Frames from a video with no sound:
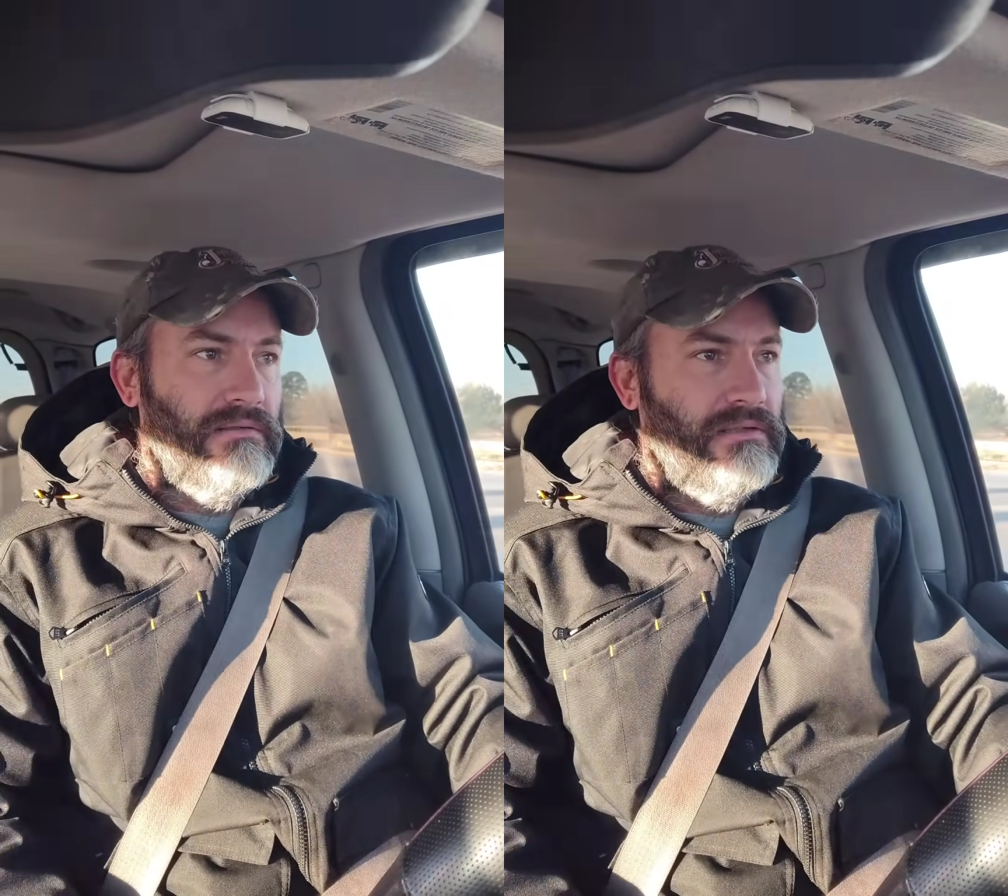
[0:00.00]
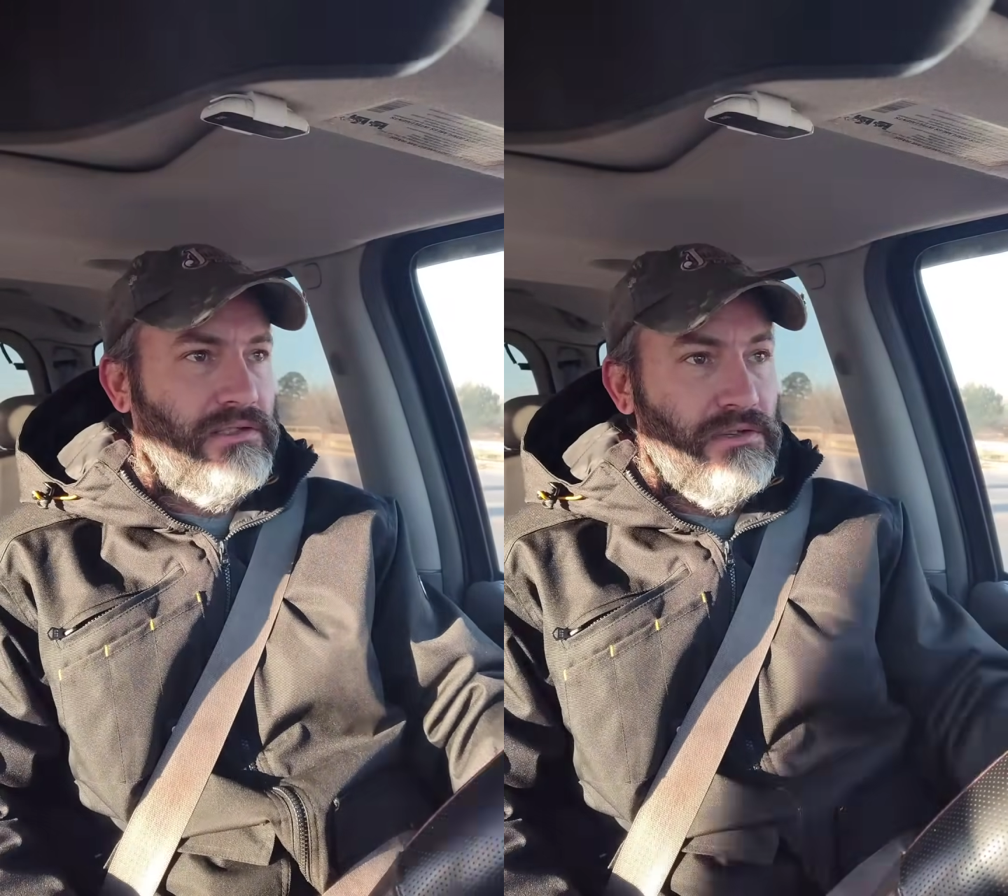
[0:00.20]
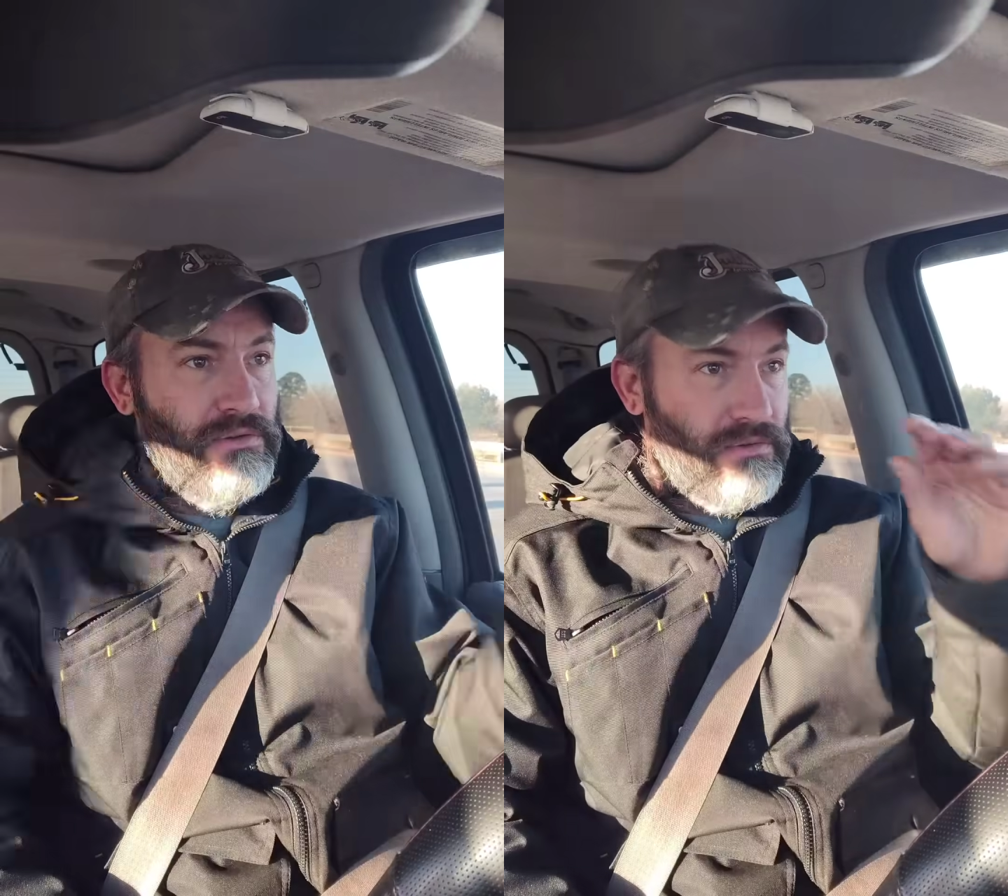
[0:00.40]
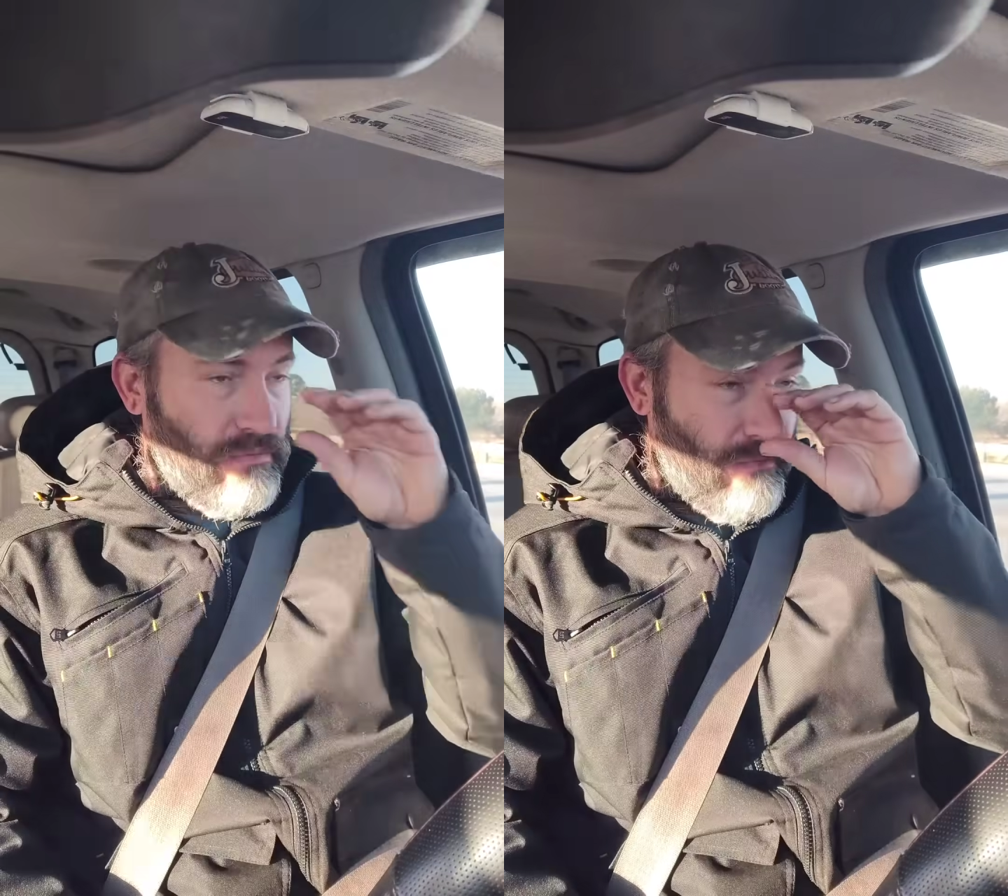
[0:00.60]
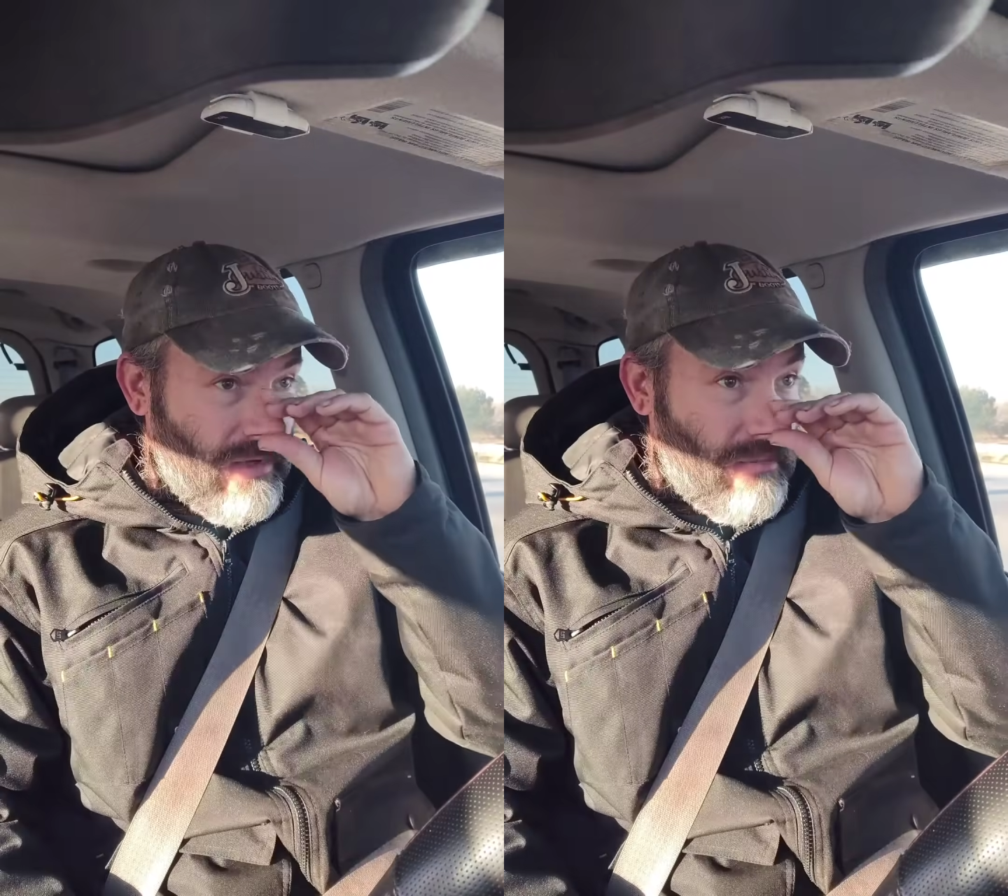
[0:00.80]
too
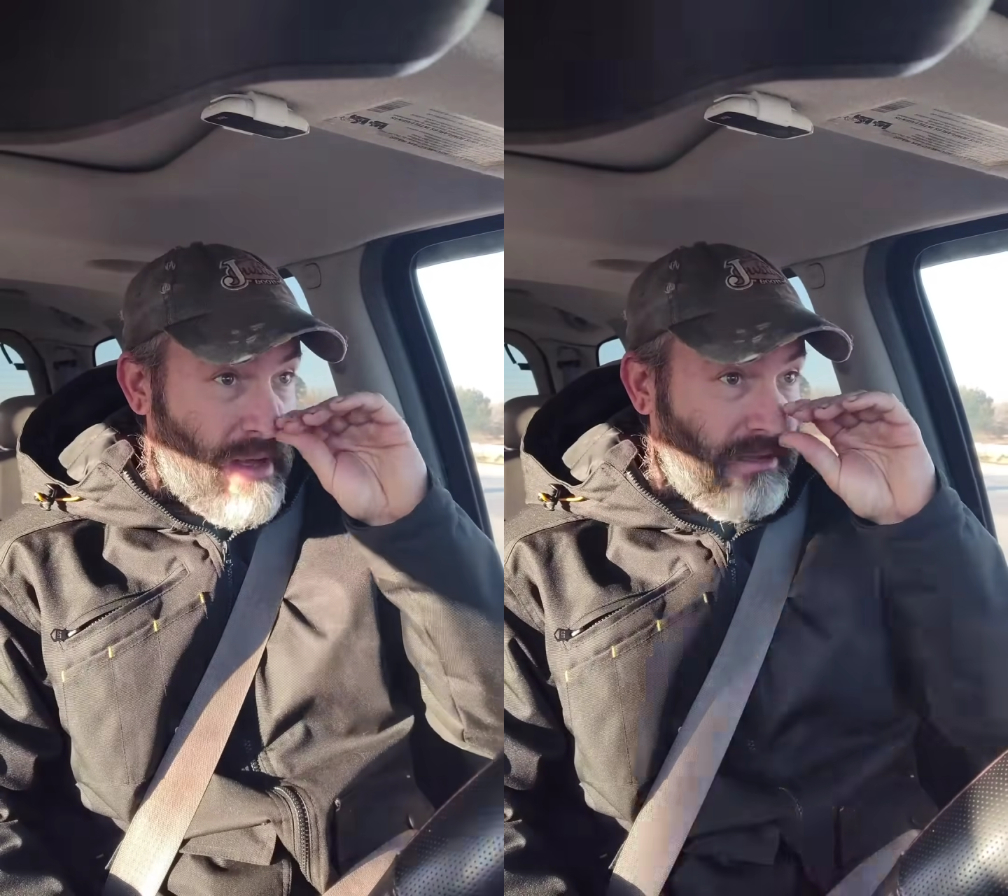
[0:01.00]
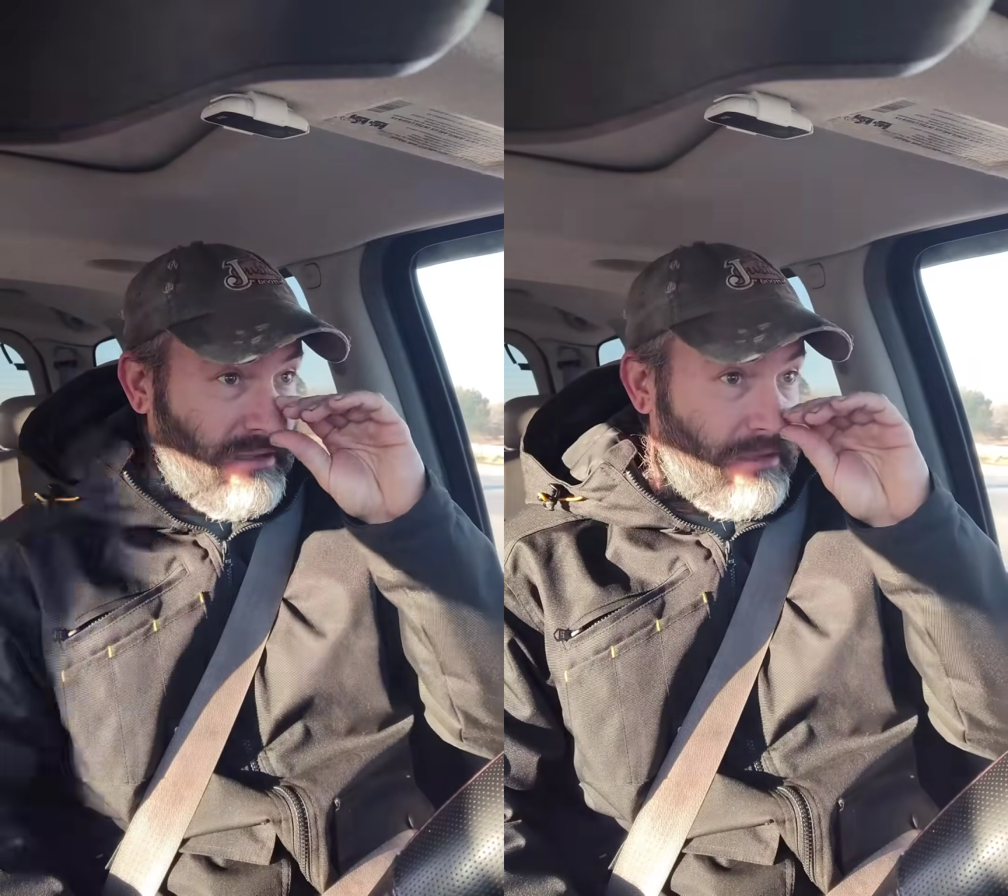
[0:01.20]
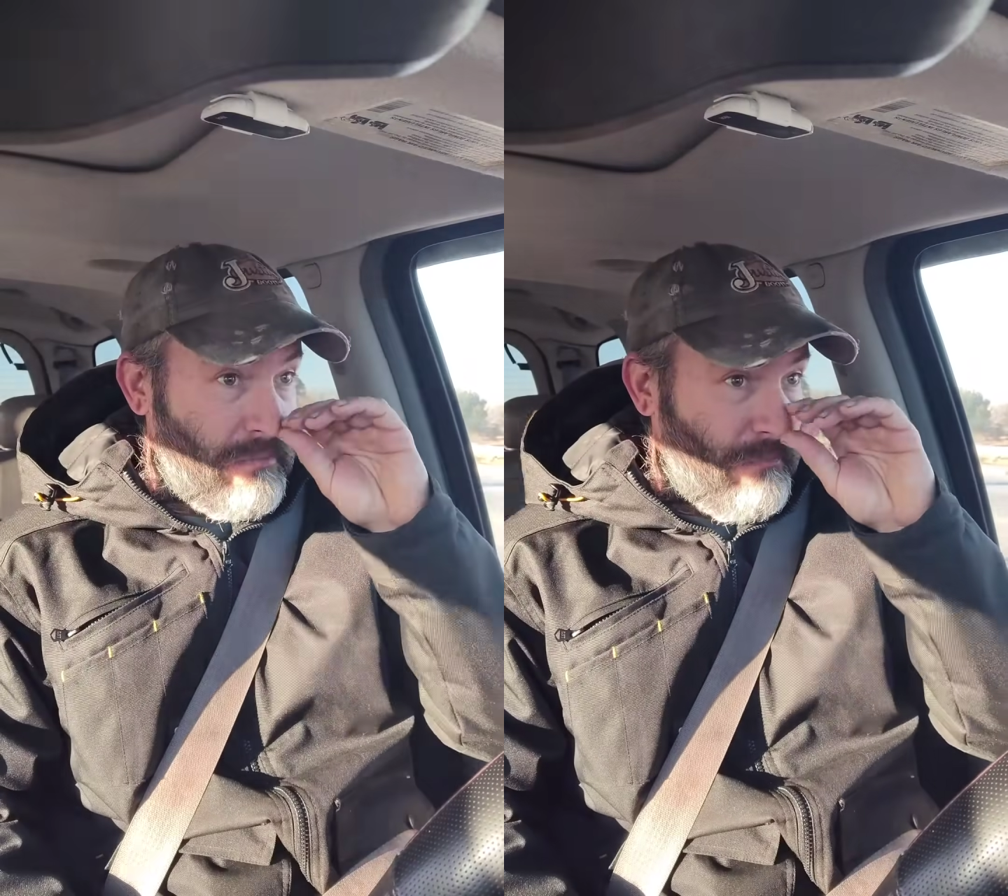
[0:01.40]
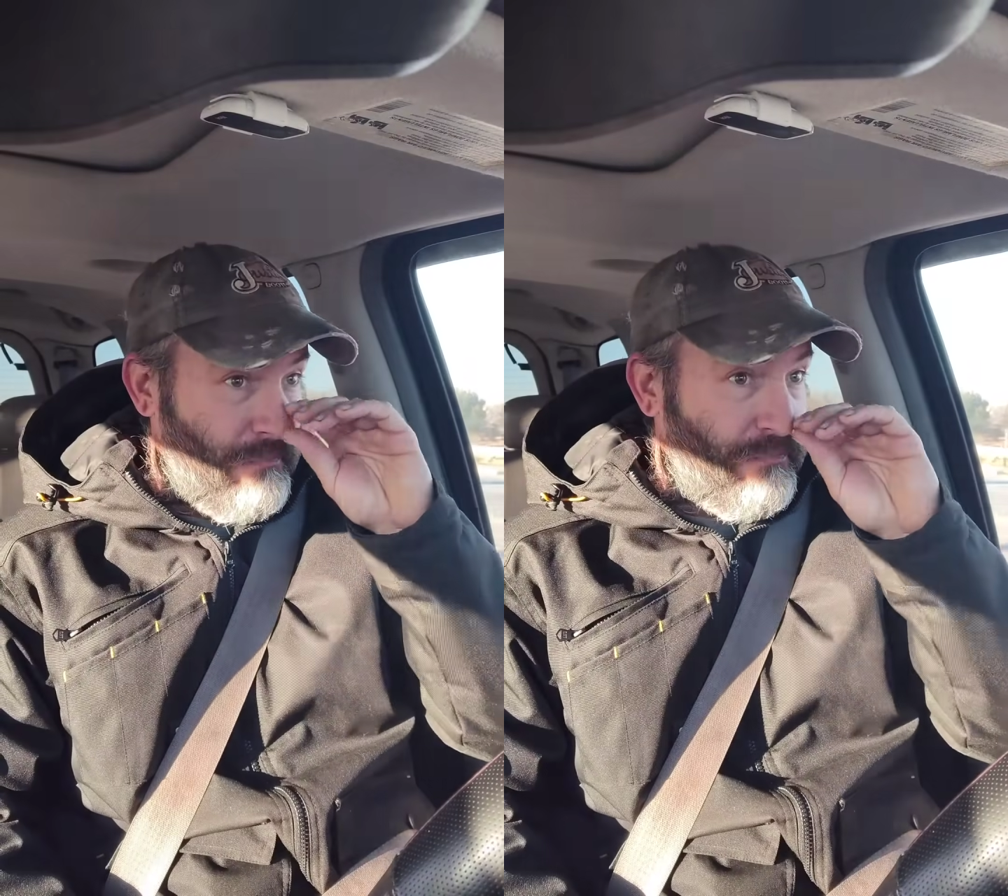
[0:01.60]
about them.